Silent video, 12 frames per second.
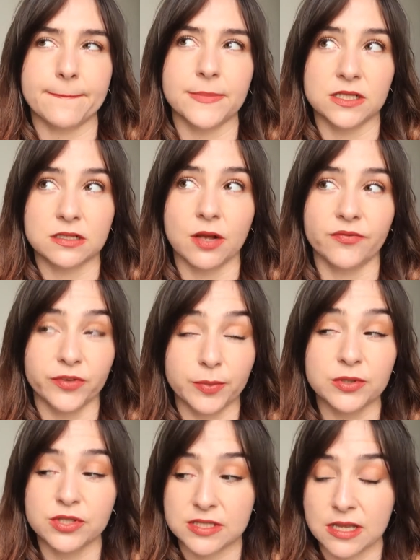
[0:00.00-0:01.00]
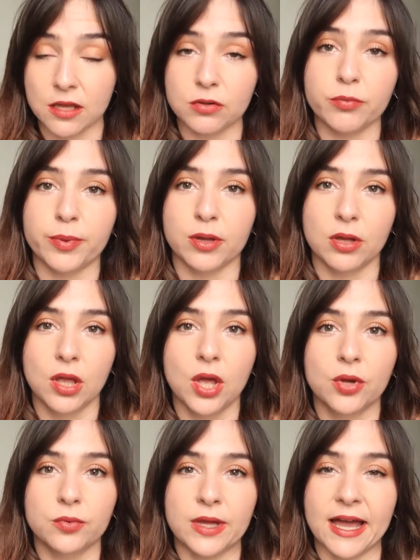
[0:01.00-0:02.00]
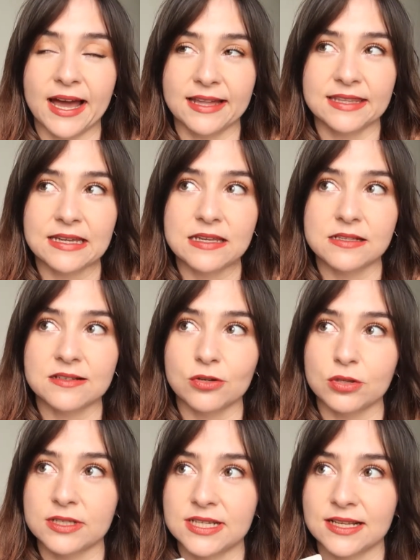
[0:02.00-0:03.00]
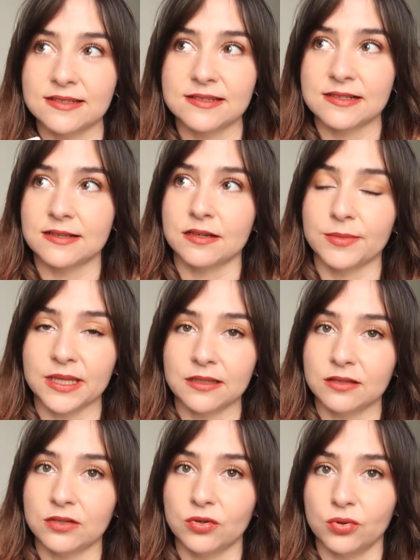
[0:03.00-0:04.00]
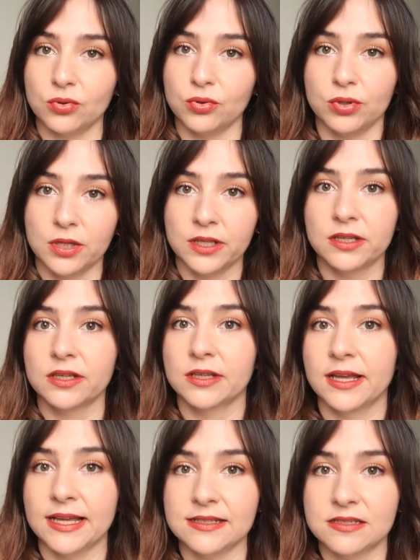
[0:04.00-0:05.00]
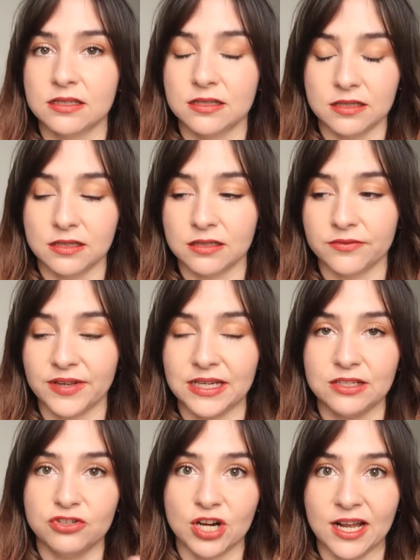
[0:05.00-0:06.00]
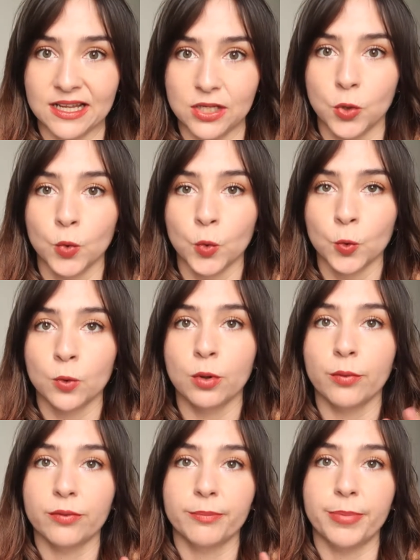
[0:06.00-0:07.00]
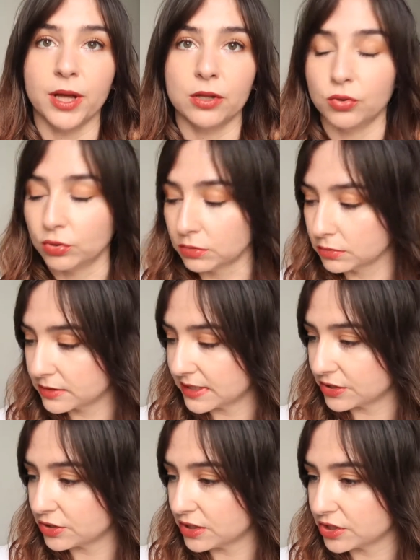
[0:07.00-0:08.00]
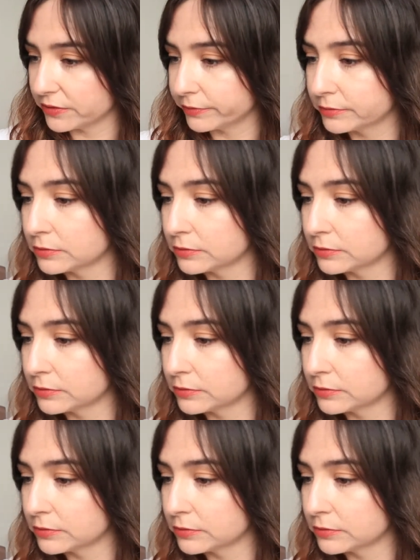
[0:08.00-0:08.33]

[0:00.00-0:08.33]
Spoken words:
It's comfortable just now, but I think it's got the tendency that it might go into the very dry butthole situation.